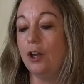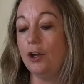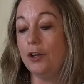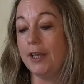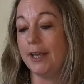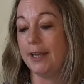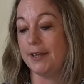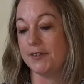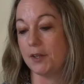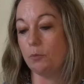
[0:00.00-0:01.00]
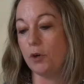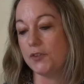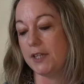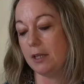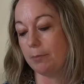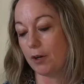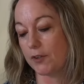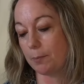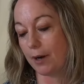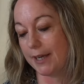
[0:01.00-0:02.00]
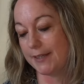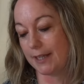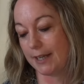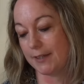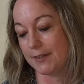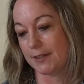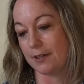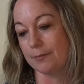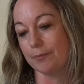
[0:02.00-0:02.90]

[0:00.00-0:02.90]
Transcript: Okay, so what's in the box price list?